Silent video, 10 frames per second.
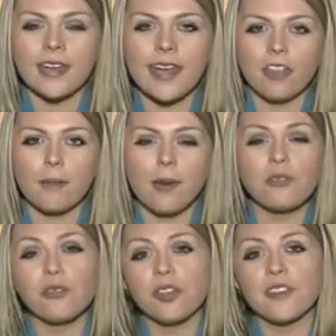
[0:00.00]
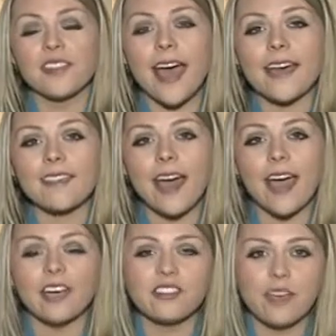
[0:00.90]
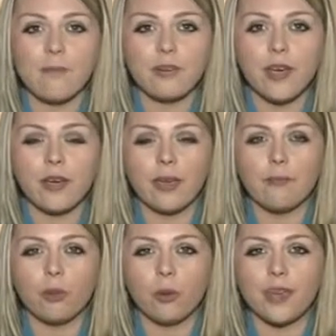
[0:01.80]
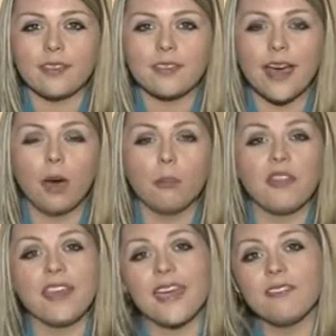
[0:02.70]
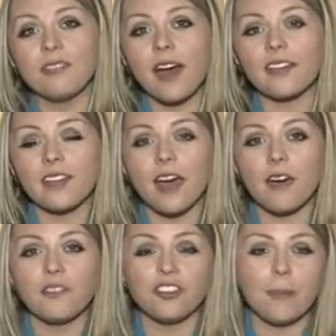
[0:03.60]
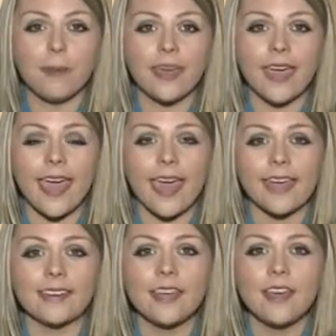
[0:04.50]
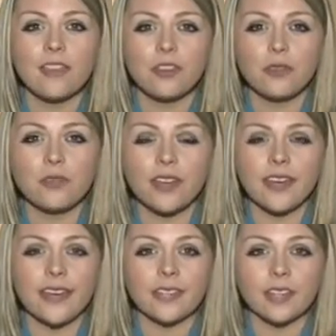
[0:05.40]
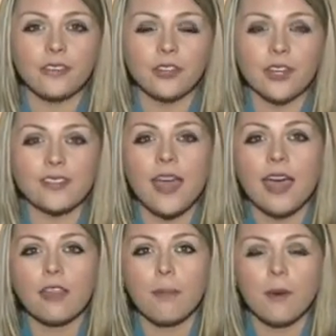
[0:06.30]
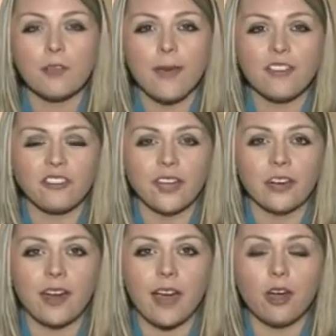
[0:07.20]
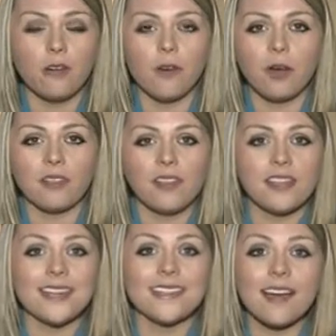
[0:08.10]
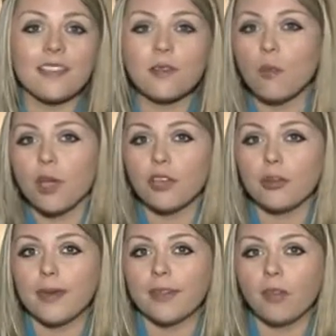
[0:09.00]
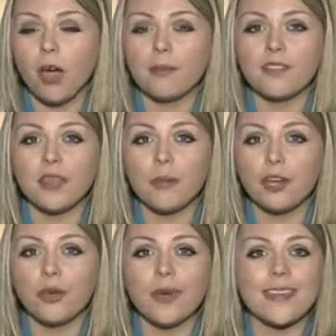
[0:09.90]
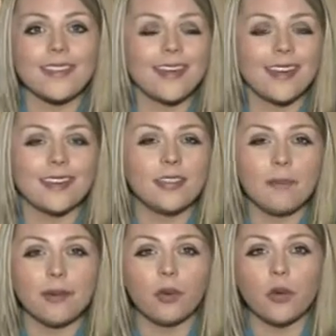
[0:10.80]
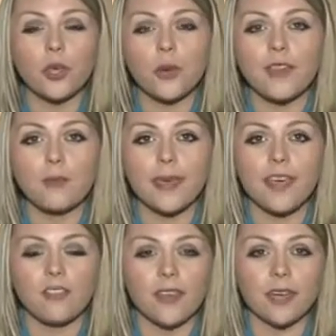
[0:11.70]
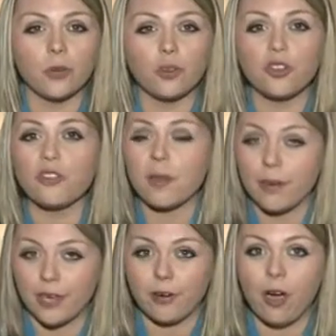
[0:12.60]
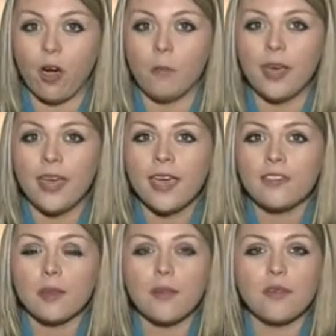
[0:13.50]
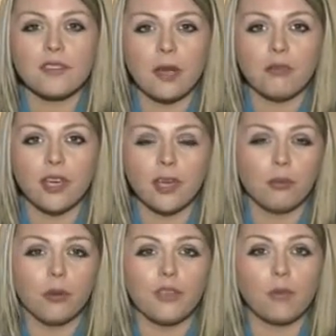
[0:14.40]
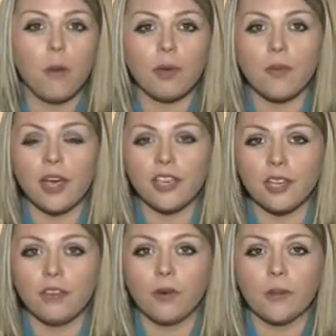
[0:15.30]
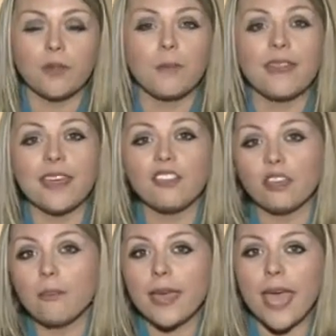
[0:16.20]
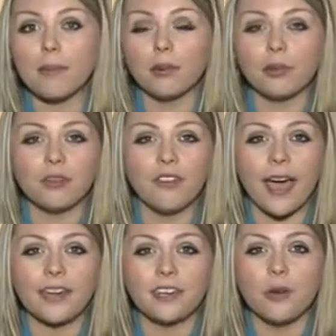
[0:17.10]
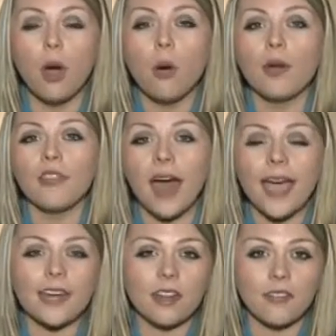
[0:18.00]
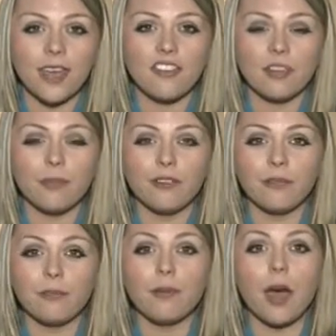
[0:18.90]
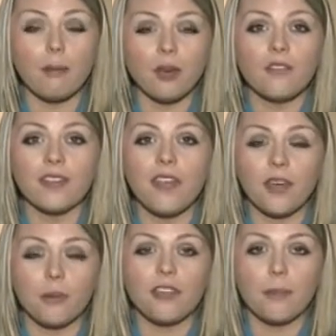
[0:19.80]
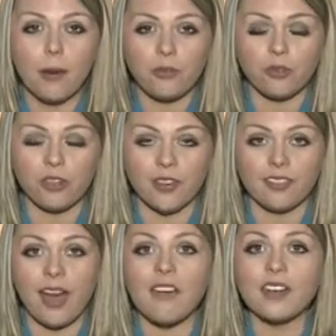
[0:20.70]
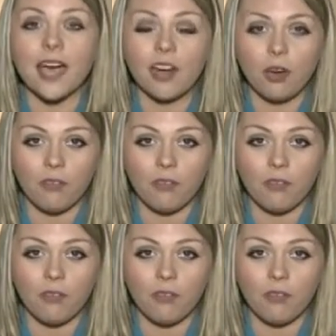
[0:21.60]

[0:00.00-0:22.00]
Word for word: Now, the Postal Service has hired temporary employees to help with the influx of shipping and the new Sunday deliveries. The postmaster here in Idaho Falls says he doesn't want you to be alarmed if someone who isn't in a typical USPS vehicle shows up at your home. Some of those temporary employees won't be wearing uniforms, but they should be able to provide you with identification uh, proving that they're with the Postal Service. Live in Idaho